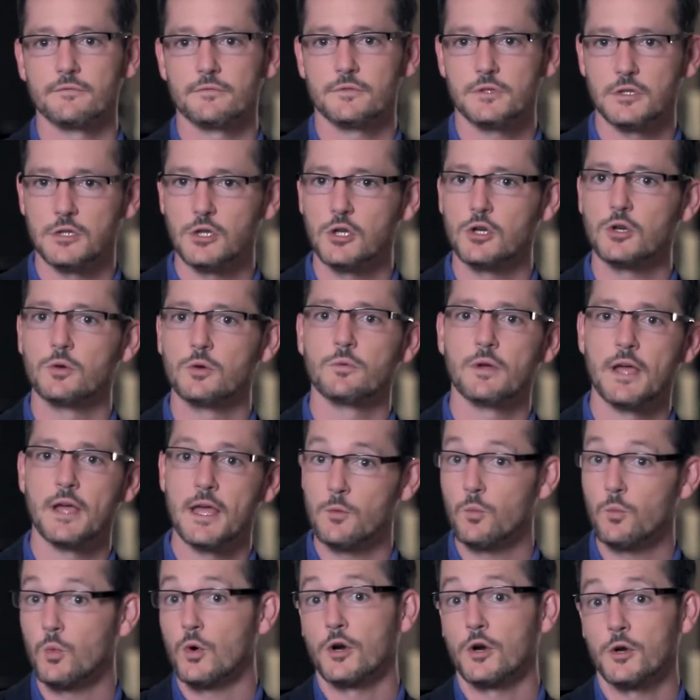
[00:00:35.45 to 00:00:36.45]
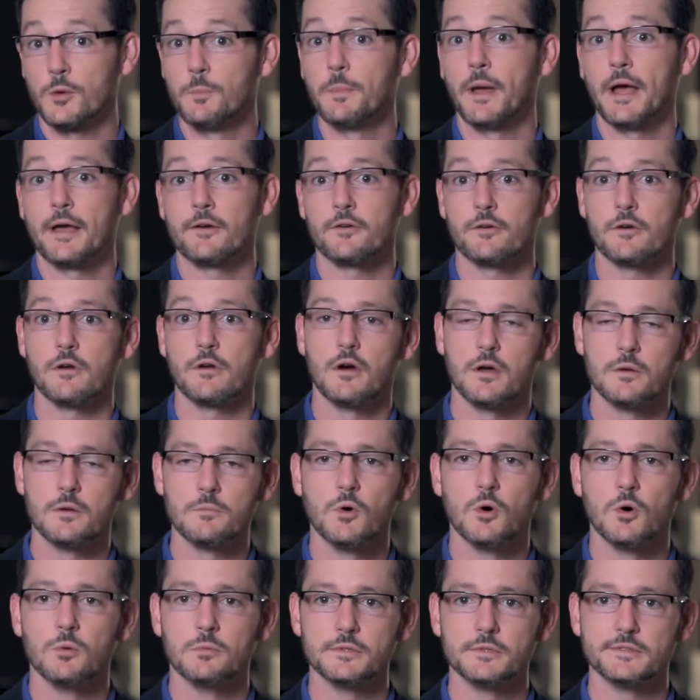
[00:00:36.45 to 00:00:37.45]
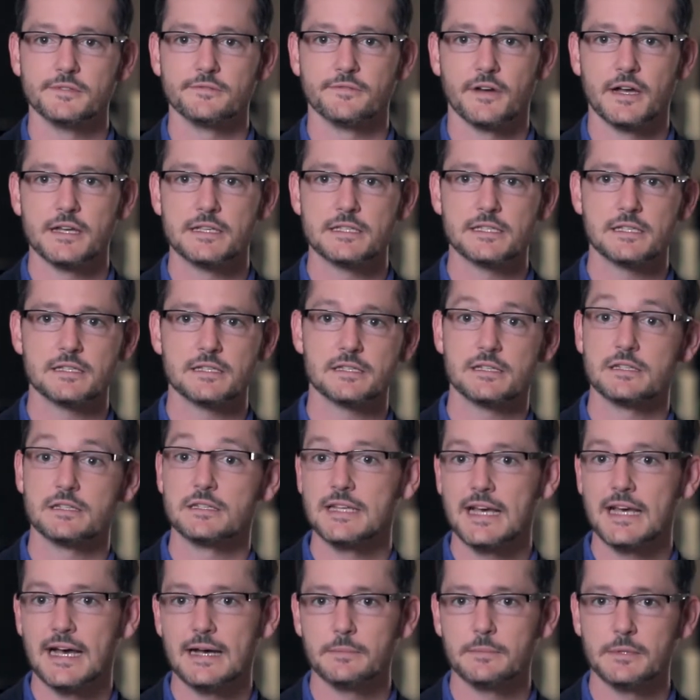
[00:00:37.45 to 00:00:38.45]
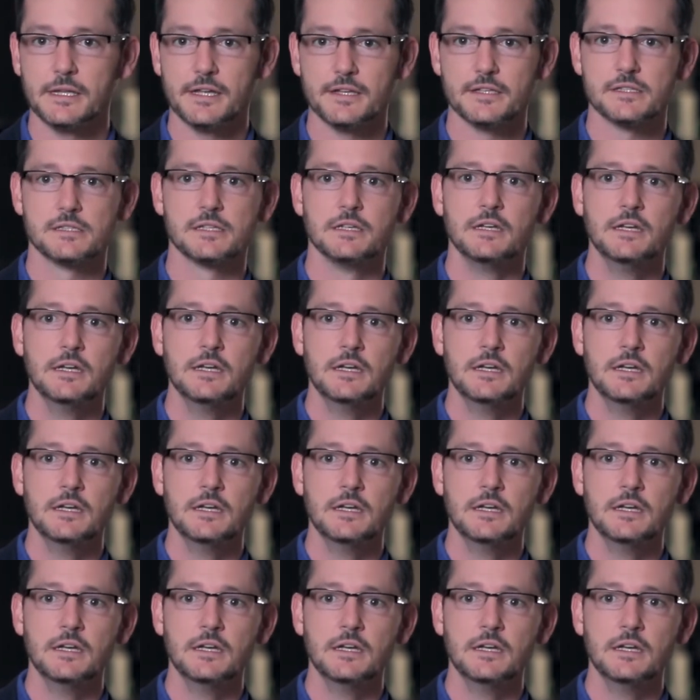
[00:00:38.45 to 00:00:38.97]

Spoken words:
to look and work better on mobile devices and tablets.